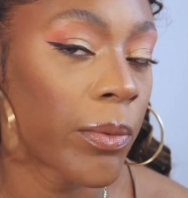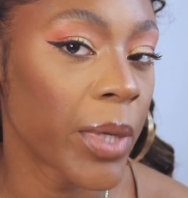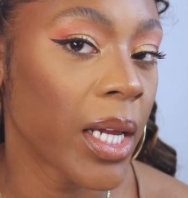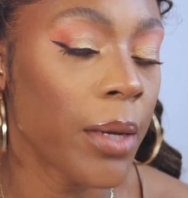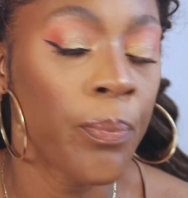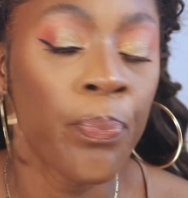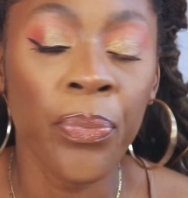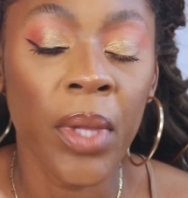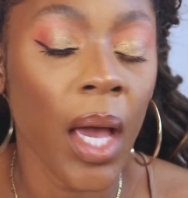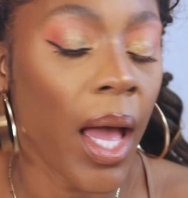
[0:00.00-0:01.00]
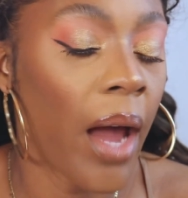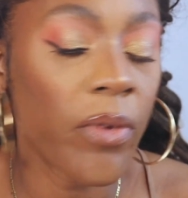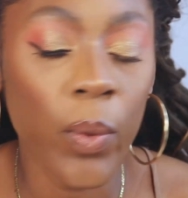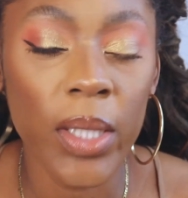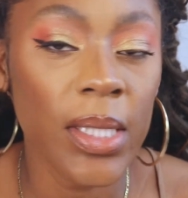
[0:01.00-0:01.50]
for me.
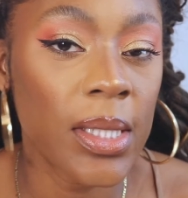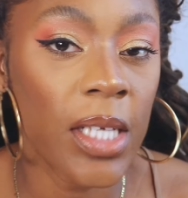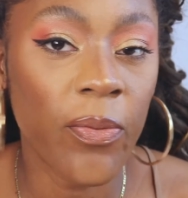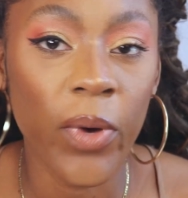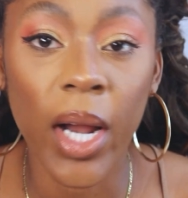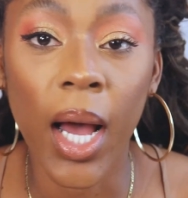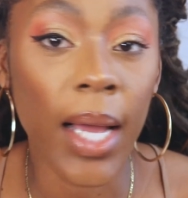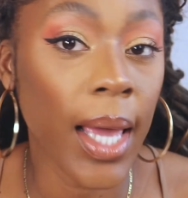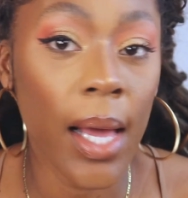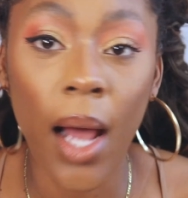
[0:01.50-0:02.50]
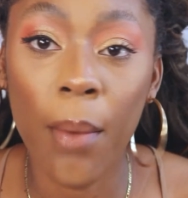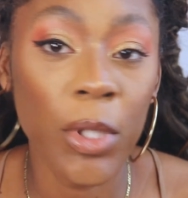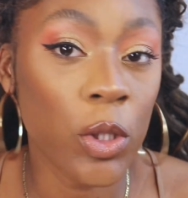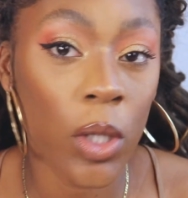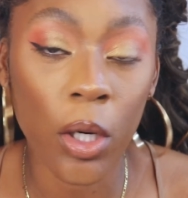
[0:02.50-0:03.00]
Everyone's is different. Again, I'm
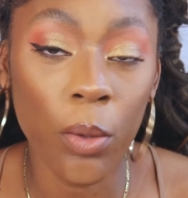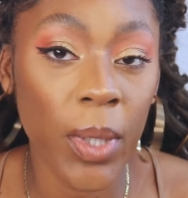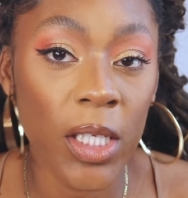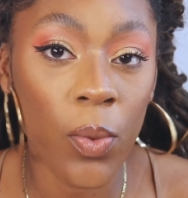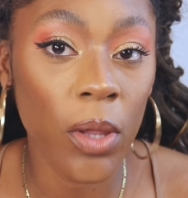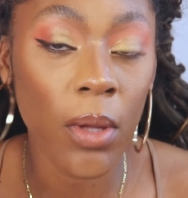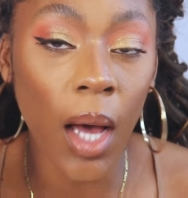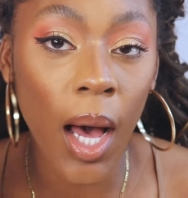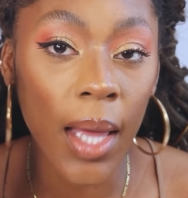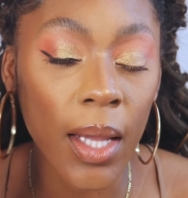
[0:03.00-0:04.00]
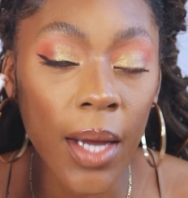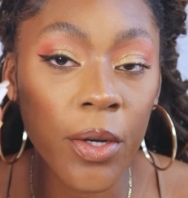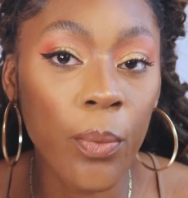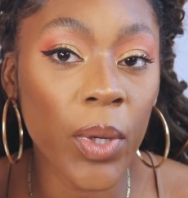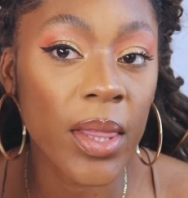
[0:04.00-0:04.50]
a struggle bus with the
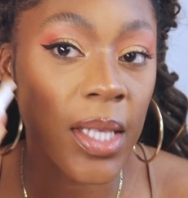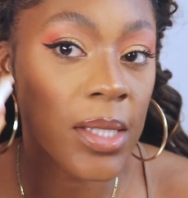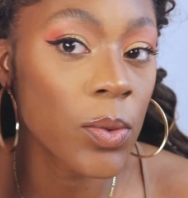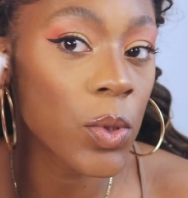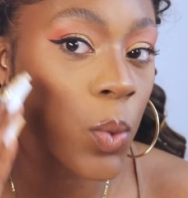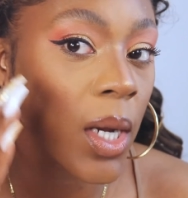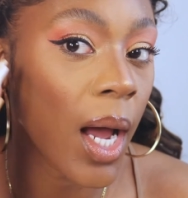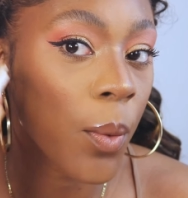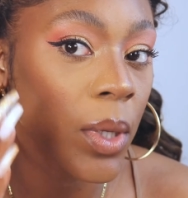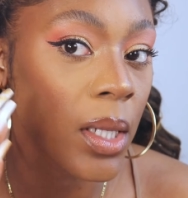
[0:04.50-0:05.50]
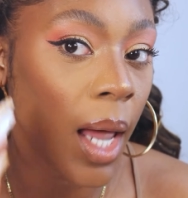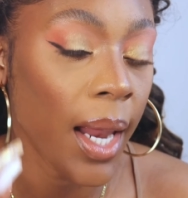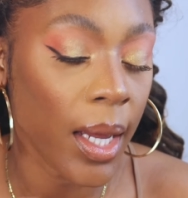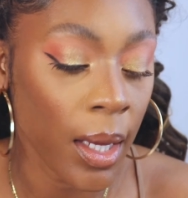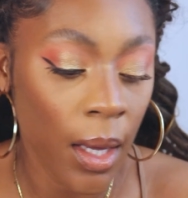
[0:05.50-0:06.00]
eyeliner, but this was what I would
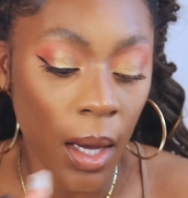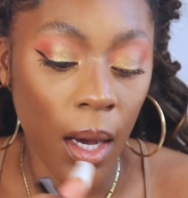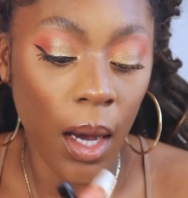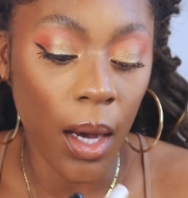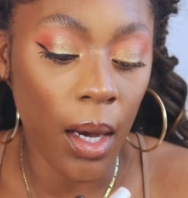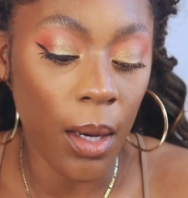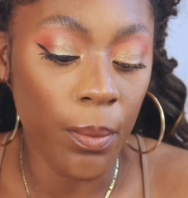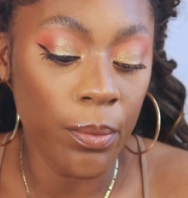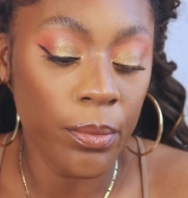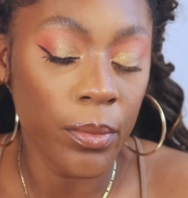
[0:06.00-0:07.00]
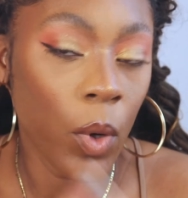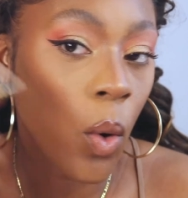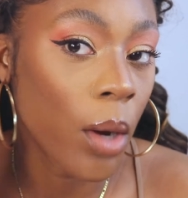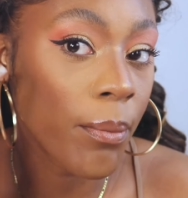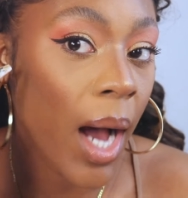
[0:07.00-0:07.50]
like um,
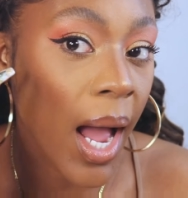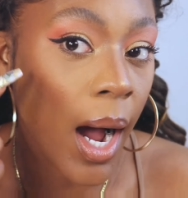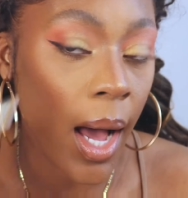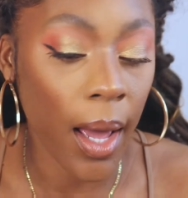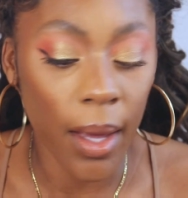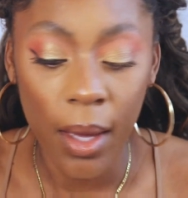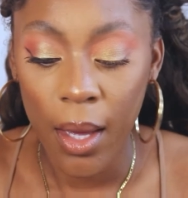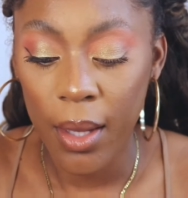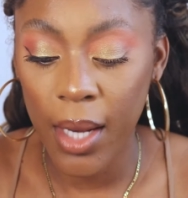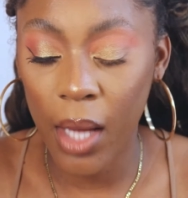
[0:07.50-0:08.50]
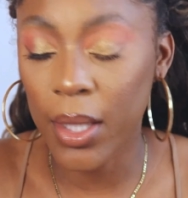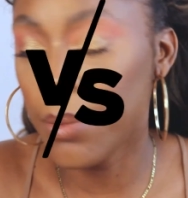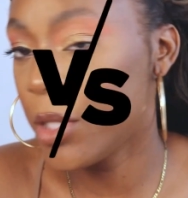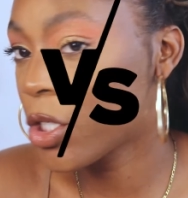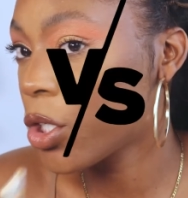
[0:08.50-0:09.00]
on my eye. Now
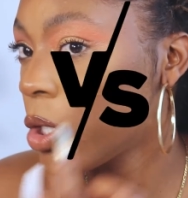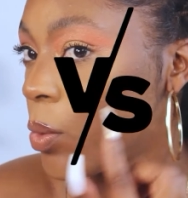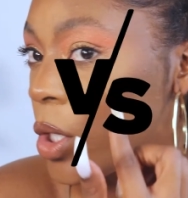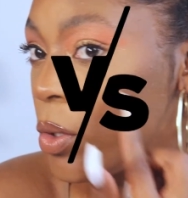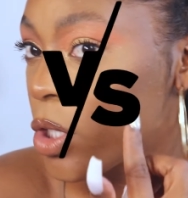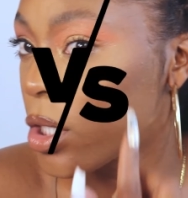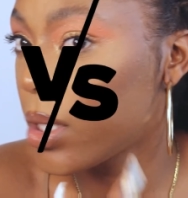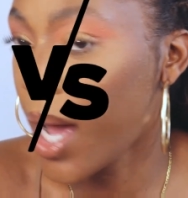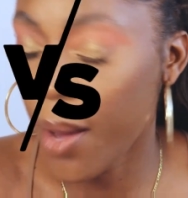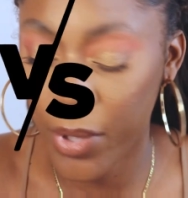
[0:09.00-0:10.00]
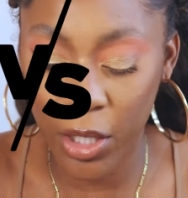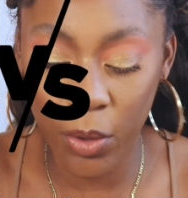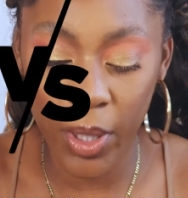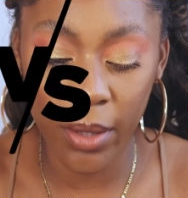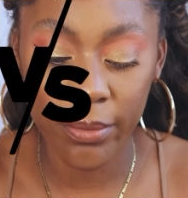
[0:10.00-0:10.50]
let me show you what you should not be
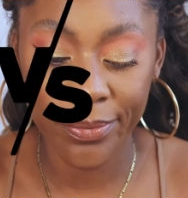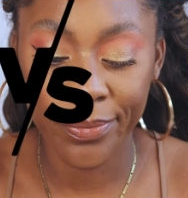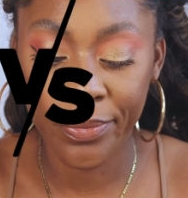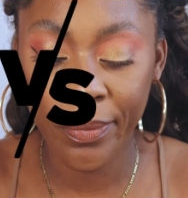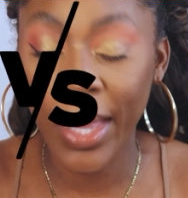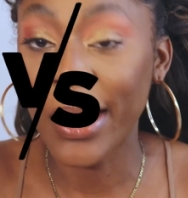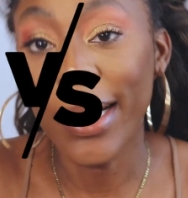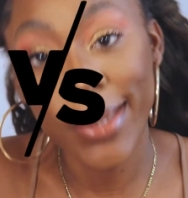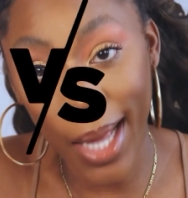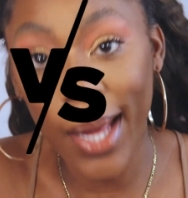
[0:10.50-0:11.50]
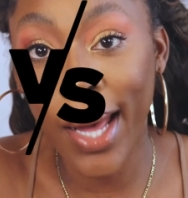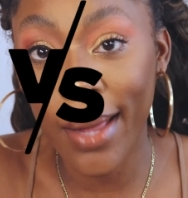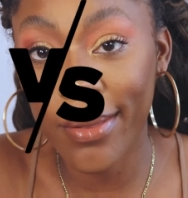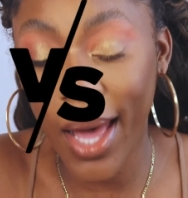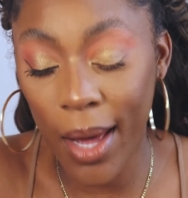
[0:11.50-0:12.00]
doing because I
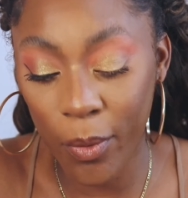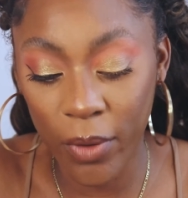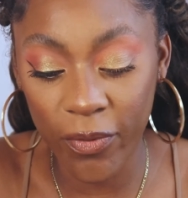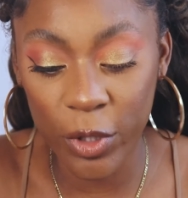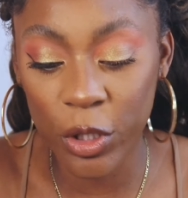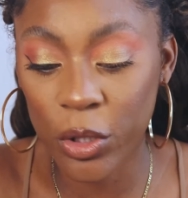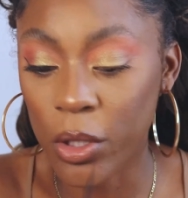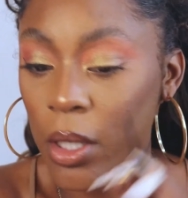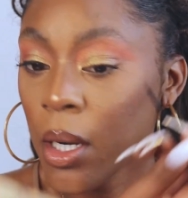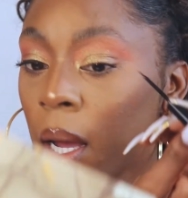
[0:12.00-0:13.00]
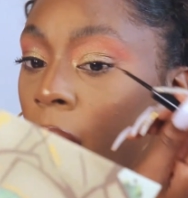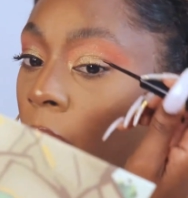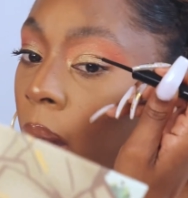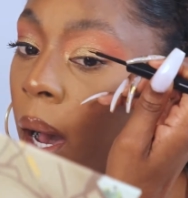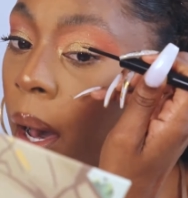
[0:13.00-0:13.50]
got that one for sure.
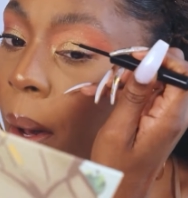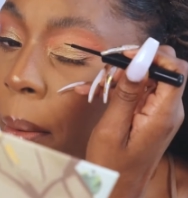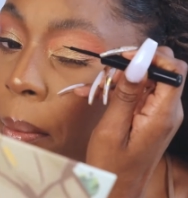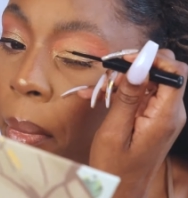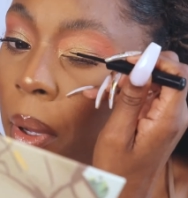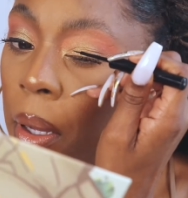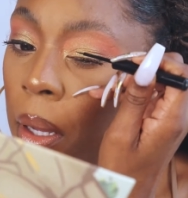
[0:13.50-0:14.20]
Um,